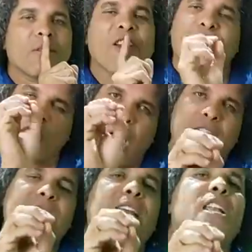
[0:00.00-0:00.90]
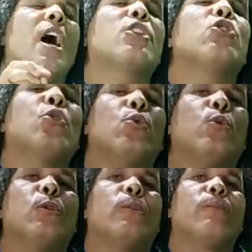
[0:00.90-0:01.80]
if y'all did not
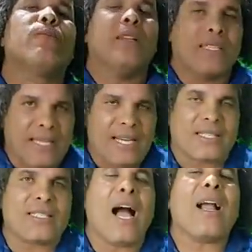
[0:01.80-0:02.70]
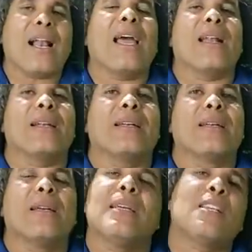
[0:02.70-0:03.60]
know, TikTok Glenn
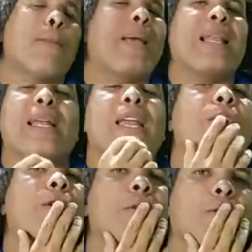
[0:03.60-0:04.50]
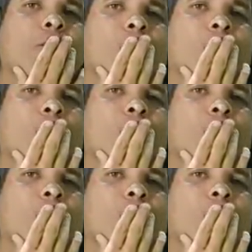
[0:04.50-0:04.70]
is a billionaire.